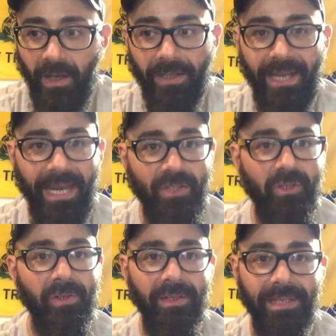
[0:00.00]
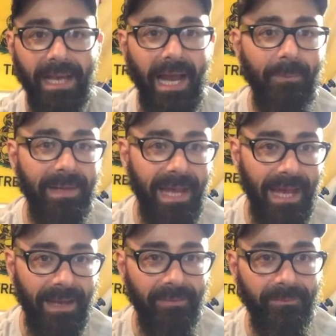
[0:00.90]
occasionally I would
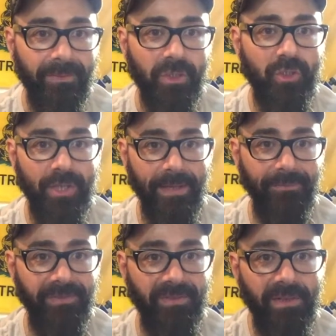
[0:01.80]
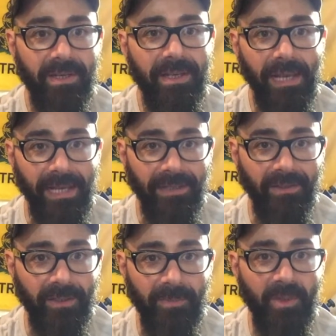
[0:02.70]
have shifts in
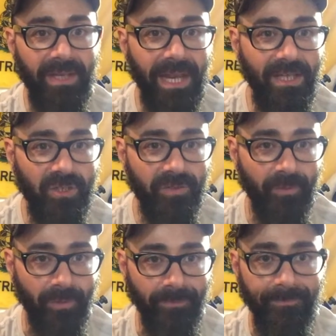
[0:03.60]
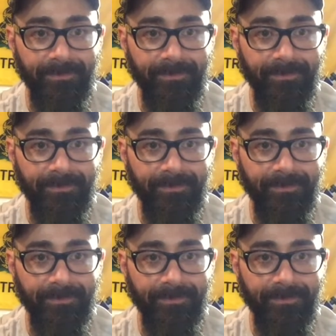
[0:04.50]
the communication room.